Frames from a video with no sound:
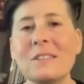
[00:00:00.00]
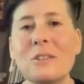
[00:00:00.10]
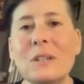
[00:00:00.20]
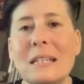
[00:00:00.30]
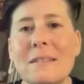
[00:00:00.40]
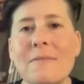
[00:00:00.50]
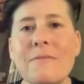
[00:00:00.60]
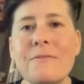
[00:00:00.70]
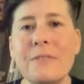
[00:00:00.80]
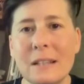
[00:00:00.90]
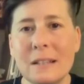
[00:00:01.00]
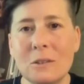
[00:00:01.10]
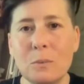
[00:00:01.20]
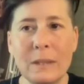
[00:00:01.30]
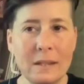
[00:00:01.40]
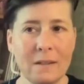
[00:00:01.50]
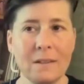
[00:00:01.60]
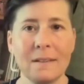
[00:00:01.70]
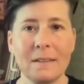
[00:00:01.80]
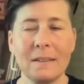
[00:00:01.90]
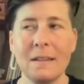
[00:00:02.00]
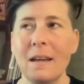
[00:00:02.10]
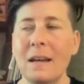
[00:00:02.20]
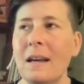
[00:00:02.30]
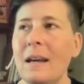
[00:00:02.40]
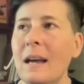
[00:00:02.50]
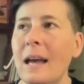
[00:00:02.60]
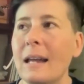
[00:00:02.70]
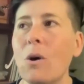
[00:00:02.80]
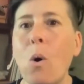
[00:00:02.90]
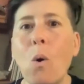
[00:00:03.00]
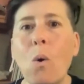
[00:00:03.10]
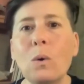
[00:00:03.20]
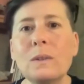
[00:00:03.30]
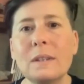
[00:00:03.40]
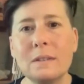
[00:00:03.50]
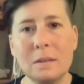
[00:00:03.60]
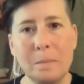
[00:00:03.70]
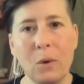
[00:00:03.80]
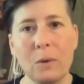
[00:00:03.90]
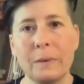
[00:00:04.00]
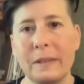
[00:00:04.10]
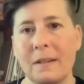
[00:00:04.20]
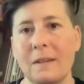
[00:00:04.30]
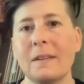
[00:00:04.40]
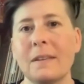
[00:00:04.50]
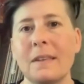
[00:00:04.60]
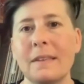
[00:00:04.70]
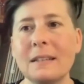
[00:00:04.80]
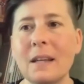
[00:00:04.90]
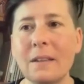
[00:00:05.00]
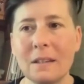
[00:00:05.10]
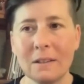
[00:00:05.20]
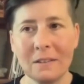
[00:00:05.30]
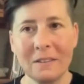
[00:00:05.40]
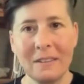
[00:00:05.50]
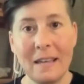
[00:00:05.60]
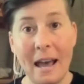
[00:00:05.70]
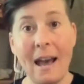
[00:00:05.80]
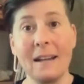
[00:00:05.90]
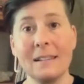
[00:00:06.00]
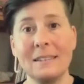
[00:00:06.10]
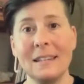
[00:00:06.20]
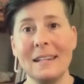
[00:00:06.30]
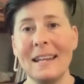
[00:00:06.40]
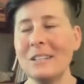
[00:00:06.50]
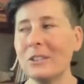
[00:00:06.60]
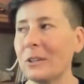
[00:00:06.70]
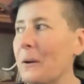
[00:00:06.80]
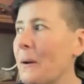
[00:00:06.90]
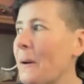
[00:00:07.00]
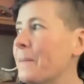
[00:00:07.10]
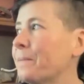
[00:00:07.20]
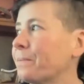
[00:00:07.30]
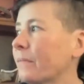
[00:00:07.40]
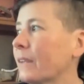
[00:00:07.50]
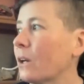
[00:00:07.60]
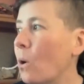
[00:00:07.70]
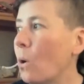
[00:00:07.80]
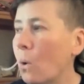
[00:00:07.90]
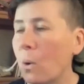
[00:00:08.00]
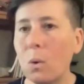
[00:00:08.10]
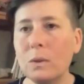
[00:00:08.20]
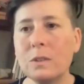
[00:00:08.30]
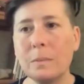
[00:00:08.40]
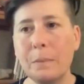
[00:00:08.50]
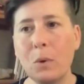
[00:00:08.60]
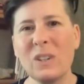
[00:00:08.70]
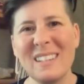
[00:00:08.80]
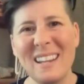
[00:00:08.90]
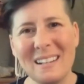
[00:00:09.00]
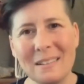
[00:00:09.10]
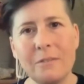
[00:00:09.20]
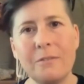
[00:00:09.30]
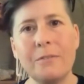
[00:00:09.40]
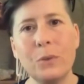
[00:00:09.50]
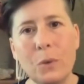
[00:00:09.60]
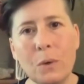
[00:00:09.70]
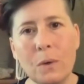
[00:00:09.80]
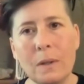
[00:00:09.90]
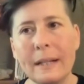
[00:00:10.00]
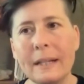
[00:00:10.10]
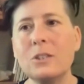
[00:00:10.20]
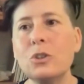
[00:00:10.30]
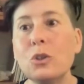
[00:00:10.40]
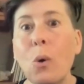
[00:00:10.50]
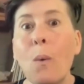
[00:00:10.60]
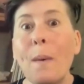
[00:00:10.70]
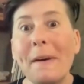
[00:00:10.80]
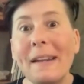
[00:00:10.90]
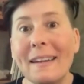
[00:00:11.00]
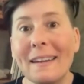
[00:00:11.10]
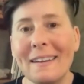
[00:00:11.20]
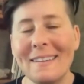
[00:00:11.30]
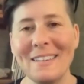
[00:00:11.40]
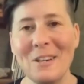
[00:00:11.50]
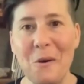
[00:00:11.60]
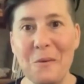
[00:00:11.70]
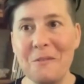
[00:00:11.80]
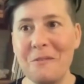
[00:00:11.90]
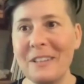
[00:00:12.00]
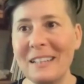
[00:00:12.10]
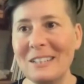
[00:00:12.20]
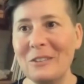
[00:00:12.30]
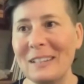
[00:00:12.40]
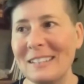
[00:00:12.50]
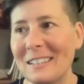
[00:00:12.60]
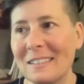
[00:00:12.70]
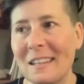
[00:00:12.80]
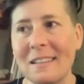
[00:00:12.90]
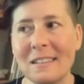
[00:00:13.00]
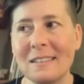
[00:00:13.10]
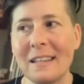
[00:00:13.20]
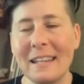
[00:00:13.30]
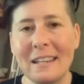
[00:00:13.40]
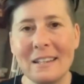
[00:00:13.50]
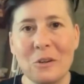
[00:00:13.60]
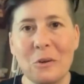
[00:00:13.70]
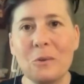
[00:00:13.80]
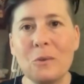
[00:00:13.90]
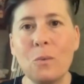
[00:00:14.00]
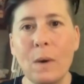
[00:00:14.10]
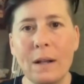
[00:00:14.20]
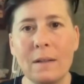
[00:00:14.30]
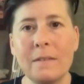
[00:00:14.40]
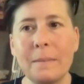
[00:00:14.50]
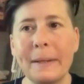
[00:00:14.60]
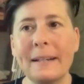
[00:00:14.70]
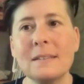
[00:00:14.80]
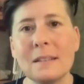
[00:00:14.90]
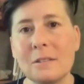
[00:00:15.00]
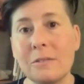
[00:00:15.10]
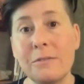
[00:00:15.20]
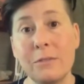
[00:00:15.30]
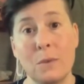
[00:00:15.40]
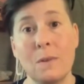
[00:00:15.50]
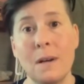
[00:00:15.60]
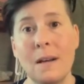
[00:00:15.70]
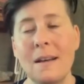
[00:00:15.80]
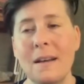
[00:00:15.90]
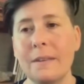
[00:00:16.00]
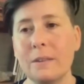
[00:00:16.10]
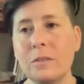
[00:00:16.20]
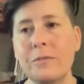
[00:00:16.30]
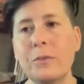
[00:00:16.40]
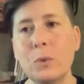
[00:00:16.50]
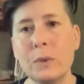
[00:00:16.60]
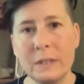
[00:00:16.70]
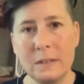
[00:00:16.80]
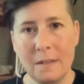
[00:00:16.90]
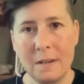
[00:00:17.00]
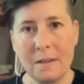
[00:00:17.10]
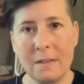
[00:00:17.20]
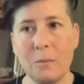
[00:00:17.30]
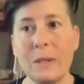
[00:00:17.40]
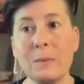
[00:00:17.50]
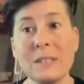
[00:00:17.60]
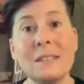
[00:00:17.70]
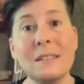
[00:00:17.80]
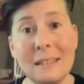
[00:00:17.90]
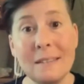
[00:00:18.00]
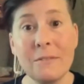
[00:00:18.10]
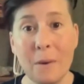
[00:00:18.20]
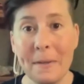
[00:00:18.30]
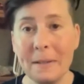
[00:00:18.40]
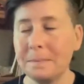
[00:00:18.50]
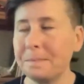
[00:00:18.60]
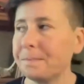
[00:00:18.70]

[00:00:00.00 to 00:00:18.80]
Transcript: So you need to fill with the earth and hold and support with the earth. That's how the earth acts in nature. It holds, supports, and it's full. It's so abundant. You fill into it. It's this eternal well of abundance. It's full. There's a fullness to the earth that we can receive from it.